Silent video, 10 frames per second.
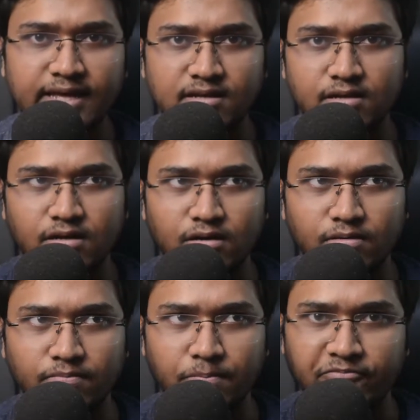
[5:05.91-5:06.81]
like
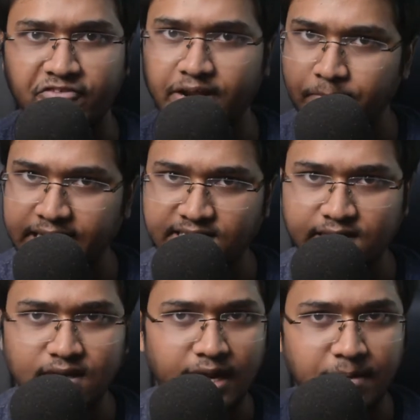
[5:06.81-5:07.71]
very
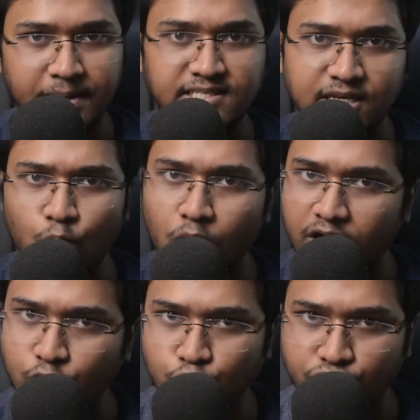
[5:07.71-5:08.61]
basic, like basic
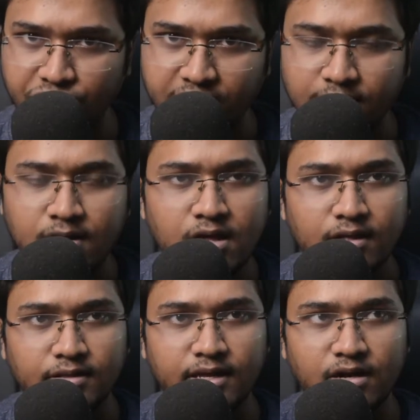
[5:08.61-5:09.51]
1 2 3,
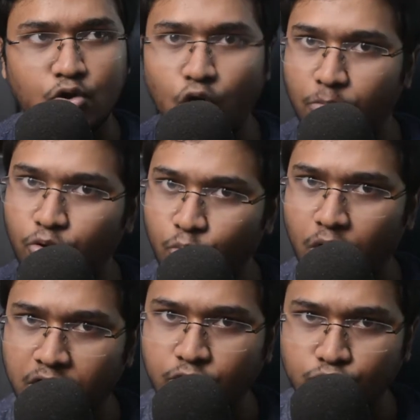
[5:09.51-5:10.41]
then
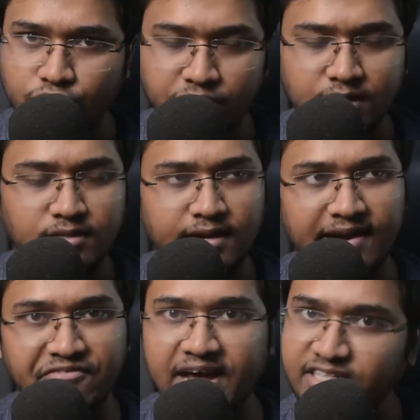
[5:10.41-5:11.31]
common 1 2 3,
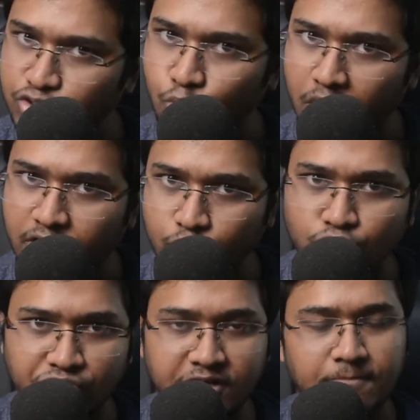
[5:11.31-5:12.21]
then advanced 1
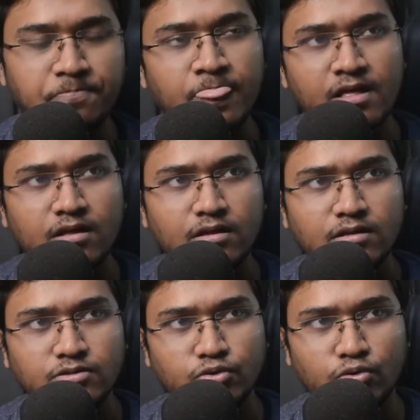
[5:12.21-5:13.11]
2 3.
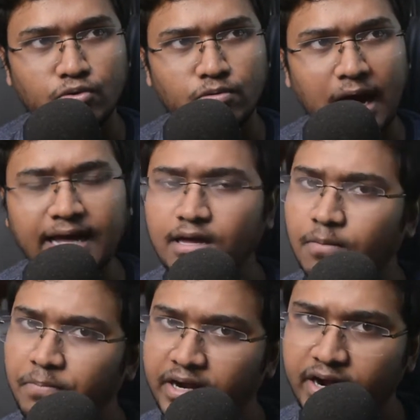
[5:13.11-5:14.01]
So I
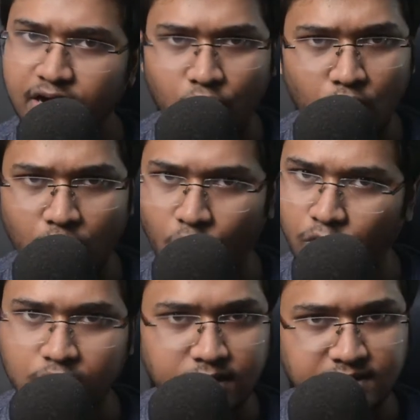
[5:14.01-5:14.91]
completed
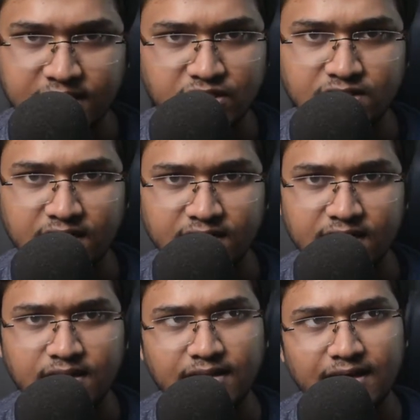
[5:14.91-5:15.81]
all the sections that are
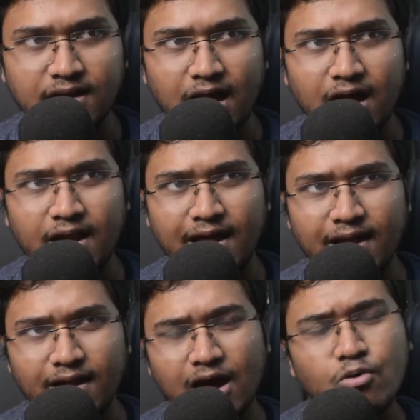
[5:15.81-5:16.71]
there. There are
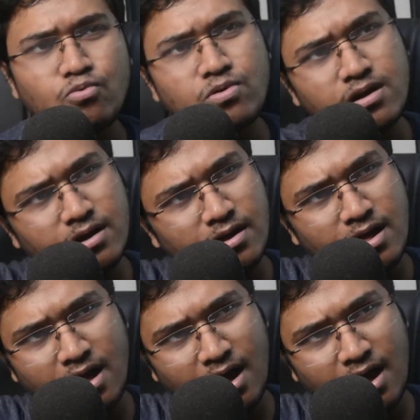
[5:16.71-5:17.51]
around